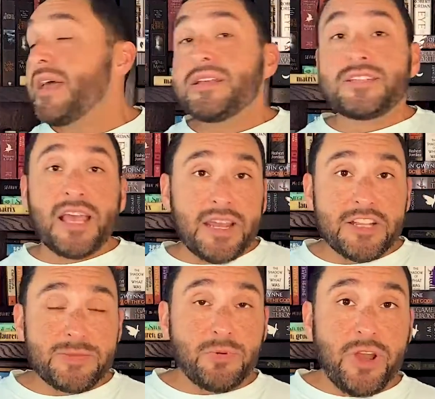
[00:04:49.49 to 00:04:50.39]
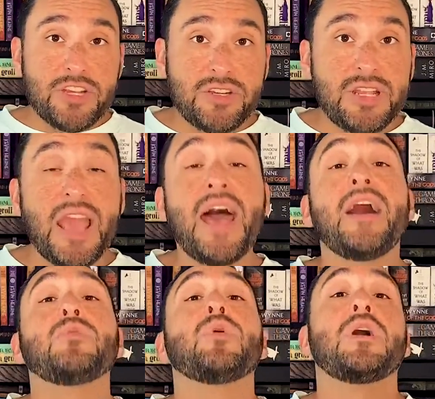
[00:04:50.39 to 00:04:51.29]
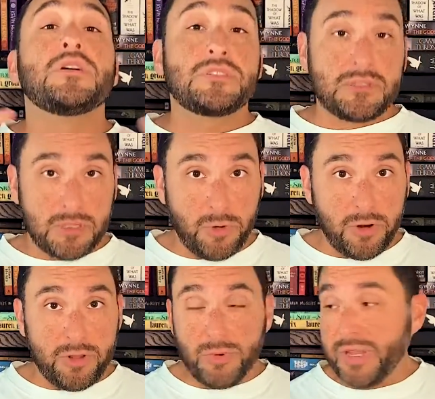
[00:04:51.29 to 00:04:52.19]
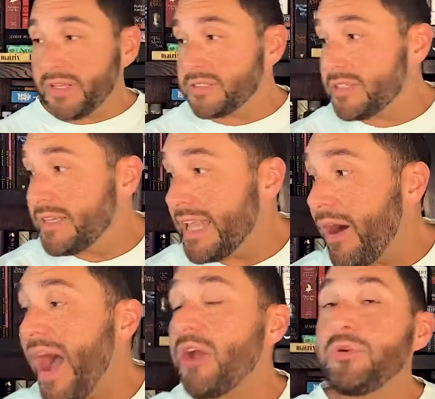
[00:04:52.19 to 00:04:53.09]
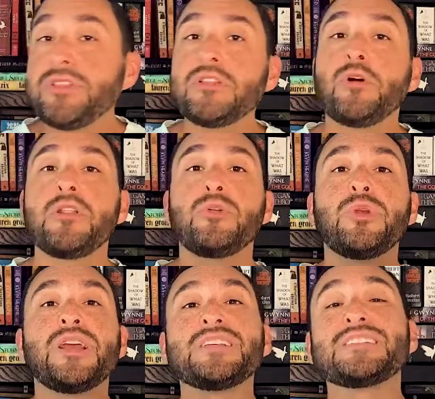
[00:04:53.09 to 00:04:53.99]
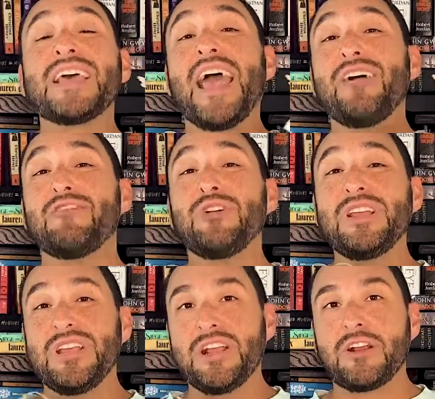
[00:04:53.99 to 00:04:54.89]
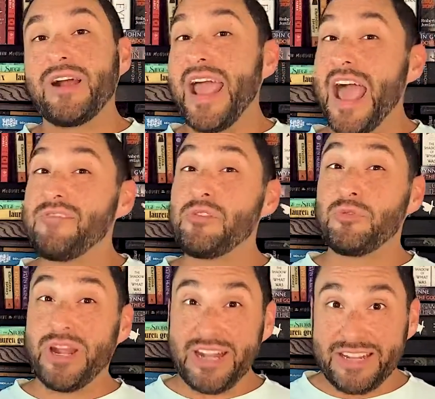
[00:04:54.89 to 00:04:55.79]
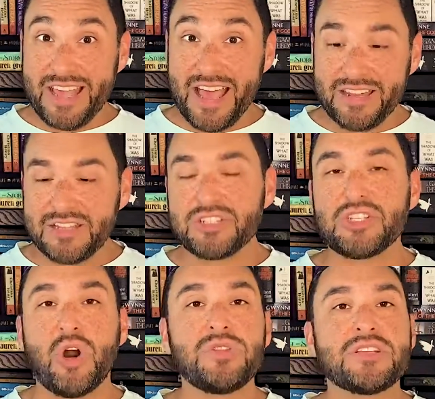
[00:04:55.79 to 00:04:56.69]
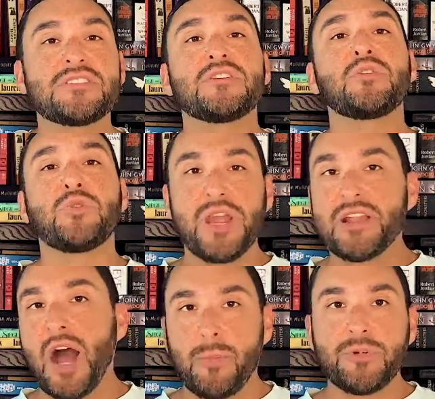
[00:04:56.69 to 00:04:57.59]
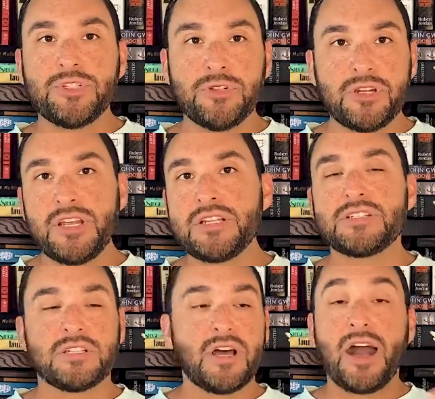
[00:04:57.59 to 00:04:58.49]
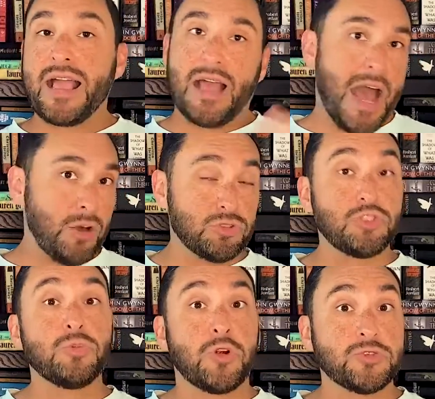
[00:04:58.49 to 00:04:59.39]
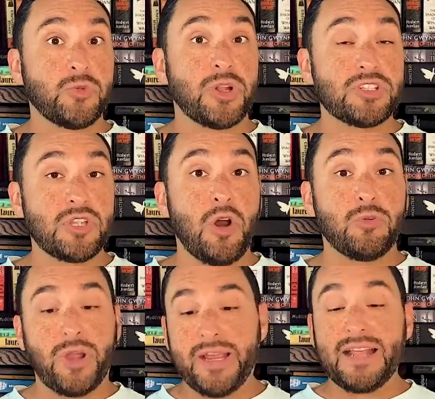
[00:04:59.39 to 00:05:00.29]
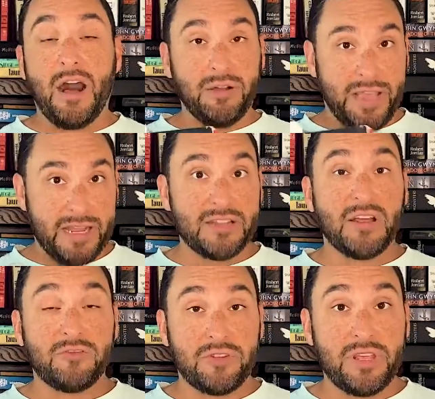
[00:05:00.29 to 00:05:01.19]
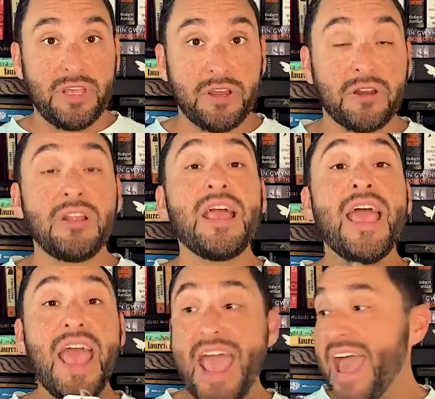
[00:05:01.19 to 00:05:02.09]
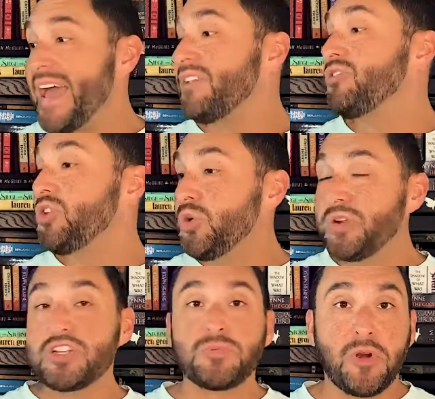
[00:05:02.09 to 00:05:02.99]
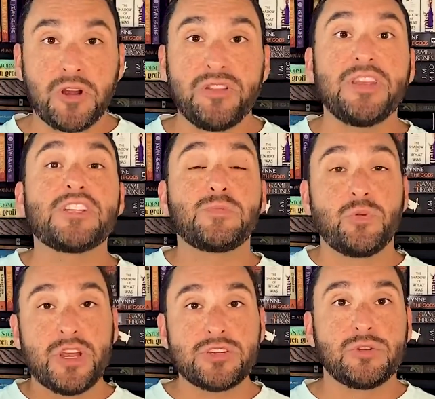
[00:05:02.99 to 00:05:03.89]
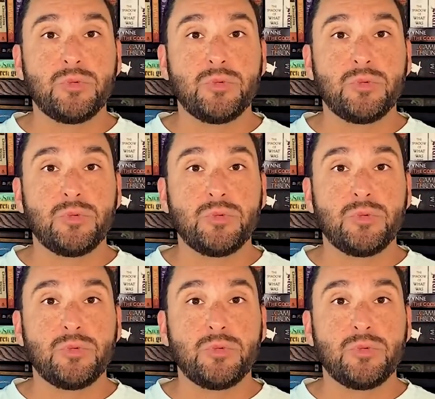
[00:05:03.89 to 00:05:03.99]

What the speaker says: Second inspiration he had was The Lord of the Rings. Now, I read The Lord of the Rings every year. I haven't read it yet, so this is a great opportunity to knock out two birds with one stone, right? I'll get it done for the year and do it as part of the inspirational